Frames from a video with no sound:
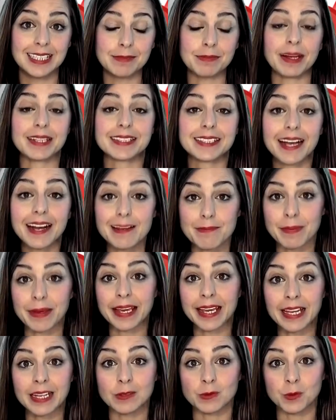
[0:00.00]
by
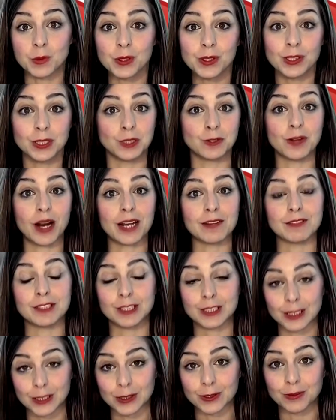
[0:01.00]
typing in words
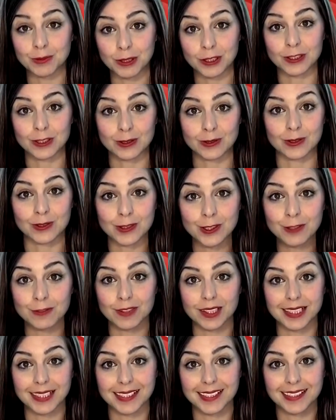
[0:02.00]
relevant to your product or
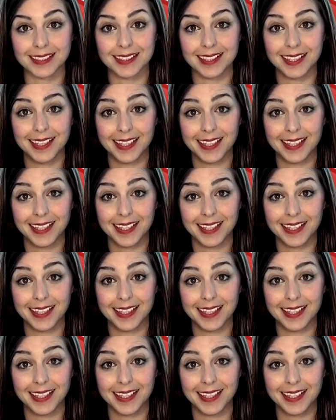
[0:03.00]
service,